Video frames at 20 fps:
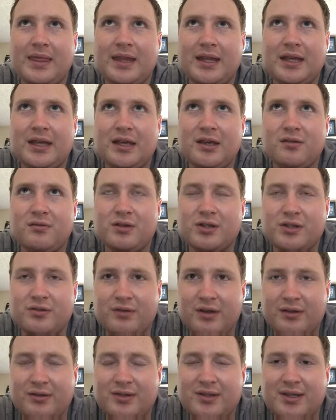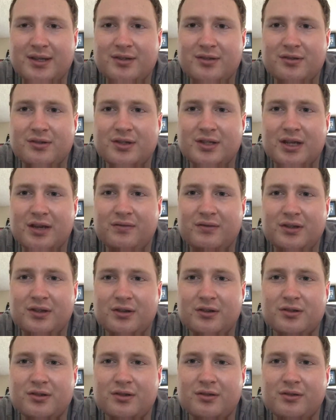He was around 6 or 7
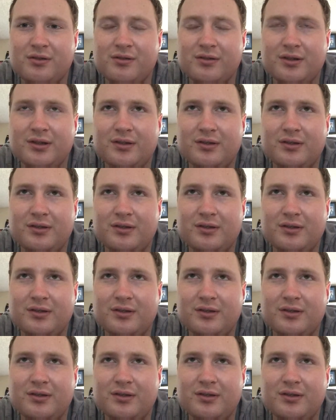years old.